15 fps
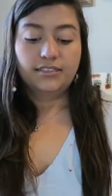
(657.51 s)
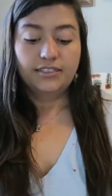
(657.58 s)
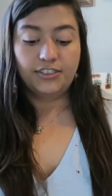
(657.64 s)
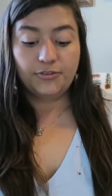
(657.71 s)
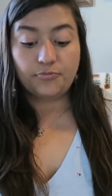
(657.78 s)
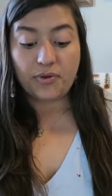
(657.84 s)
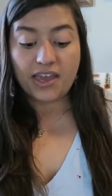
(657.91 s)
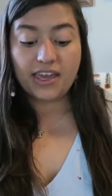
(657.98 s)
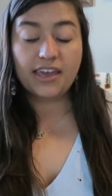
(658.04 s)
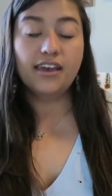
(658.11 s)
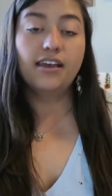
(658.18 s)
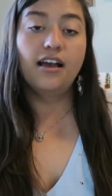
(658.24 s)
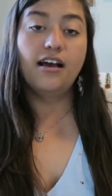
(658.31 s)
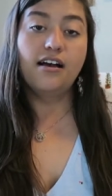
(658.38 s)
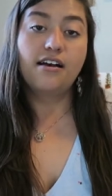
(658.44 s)

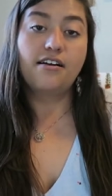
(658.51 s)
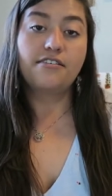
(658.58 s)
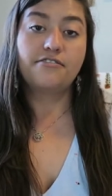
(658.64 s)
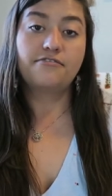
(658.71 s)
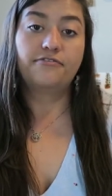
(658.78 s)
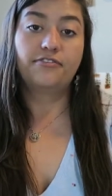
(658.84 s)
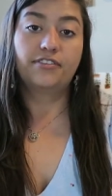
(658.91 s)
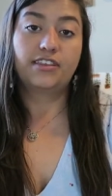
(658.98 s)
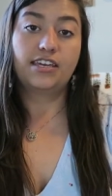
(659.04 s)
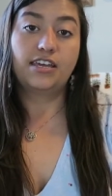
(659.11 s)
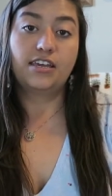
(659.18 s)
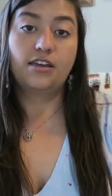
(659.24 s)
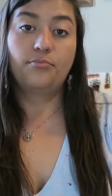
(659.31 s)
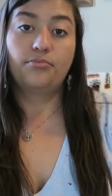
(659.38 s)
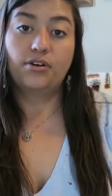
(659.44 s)
Speaking of
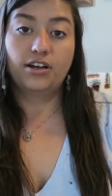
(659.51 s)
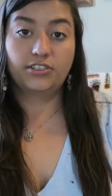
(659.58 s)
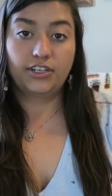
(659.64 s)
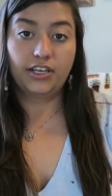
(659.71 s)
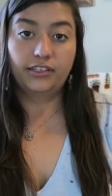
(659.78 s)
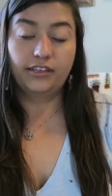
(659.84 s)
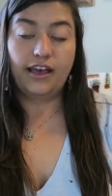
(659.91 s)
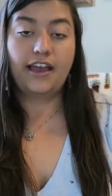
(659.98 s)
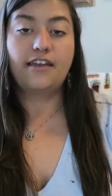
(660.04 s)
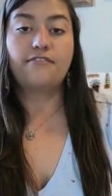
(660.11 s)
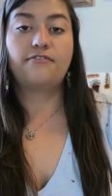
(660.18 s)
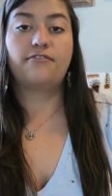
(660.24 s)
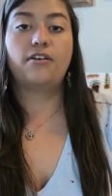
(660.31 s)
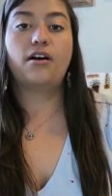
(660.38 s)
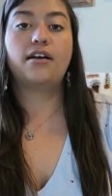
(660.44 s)
the project
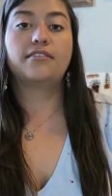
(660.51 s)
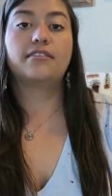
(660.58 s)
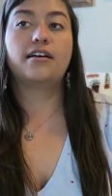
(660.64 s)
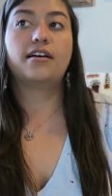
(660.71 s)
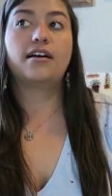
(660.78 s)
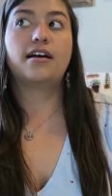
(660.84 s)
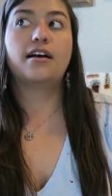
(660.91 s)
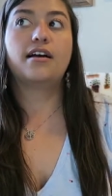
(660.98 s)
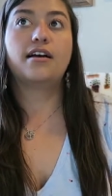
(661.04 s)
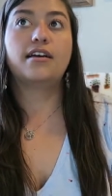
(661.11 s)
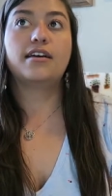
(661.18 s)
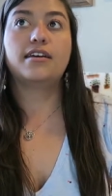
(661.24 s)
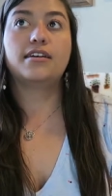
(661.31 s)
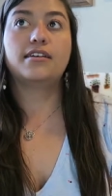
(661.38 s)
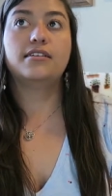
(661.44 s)
life,
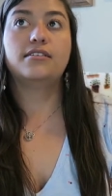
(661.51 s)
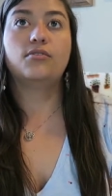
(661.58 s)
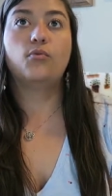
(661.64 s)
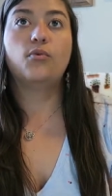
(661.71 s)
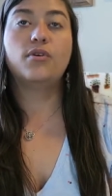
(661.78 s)
I